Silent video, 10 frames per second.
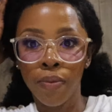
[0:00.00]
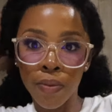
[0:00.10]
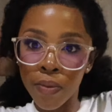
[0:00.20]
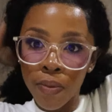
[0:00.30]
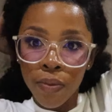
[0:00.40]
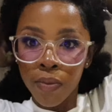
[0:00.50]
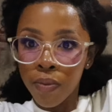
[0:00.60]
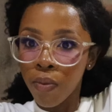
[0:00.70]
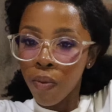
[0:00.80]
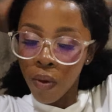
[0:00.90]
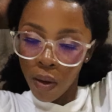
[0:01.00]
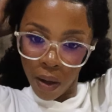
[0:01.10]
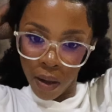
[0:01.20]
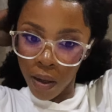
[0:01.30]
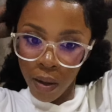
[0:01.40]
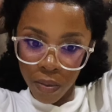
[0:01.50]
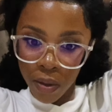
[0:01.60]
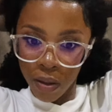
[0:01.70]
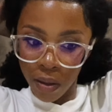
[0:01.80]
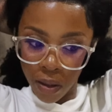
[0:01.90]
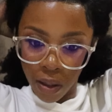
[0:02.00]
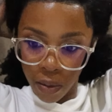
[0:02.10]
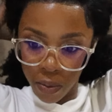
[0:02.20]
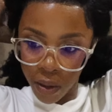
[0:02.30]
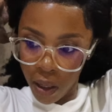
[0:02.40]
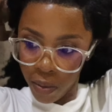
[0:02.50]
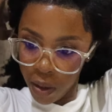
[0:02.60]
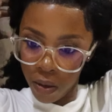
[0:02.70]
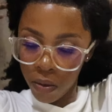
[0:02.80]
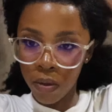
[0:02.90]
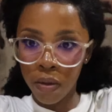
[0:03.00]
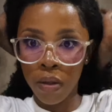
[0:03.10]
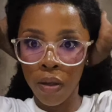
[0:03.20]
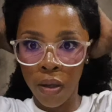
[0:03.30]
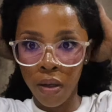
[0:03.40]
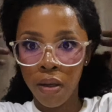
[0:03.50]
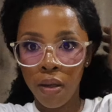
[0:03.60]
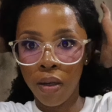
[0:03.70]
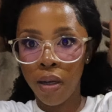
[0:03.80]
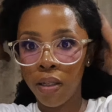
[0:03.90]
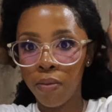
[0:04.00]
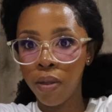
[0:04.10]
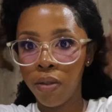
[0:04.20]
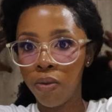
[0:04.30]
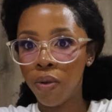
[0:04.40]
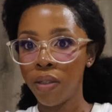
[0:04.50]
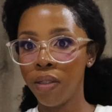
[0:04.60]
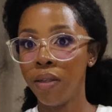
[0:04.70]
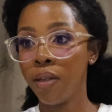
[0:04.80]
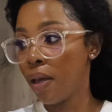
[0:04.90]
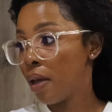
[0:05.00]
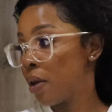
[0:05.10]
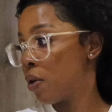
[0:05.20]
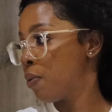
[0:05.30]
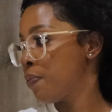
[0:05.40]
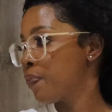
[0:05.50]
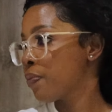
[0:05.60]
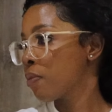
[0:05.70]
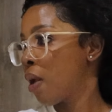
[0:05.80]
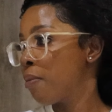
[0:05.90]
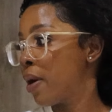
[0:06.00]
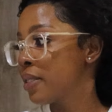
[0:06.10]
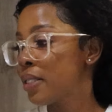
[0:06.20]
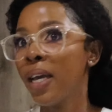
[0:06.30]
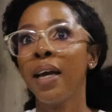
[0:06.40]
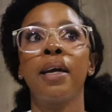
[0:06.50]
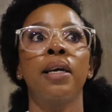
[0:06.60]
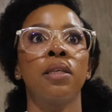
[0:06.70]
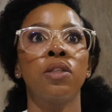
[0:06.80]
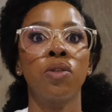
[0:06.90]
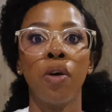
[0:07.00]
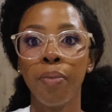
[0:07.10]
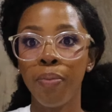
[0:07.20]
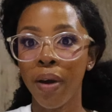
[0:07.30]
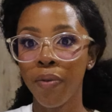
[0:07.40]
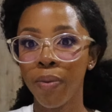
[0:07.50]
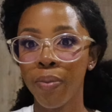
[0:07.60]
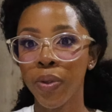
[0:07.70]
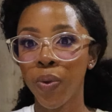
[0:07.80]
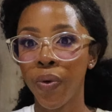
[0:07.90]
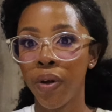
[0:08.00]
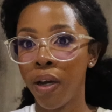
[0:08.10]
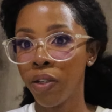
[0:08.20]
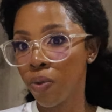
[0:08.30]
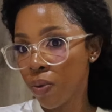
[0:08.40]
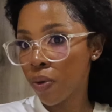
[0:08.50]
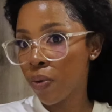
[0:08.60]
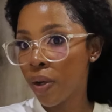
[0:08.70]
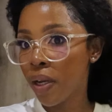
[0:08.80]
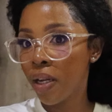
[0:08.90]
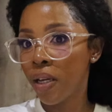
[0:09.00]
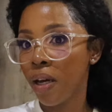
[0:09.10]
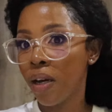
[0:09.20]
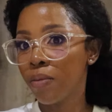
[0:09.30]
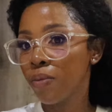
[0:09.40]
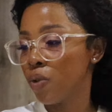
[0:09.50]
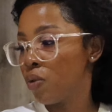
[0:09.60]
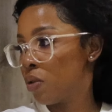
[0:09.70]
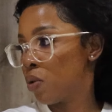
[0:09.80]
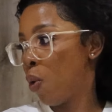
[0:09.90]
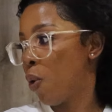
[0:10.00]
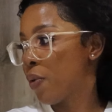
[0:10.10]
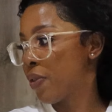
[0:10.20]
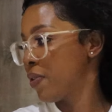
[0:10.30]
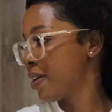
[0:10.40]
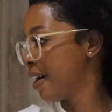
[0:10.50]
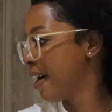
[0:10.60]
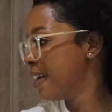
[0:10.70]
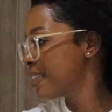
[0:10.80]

Okay, it keeps coming out. And guys, bus is waiting. Okay. But yeah, guys, I just got back from Pretoria. I just want to quickly do this haul with you guys.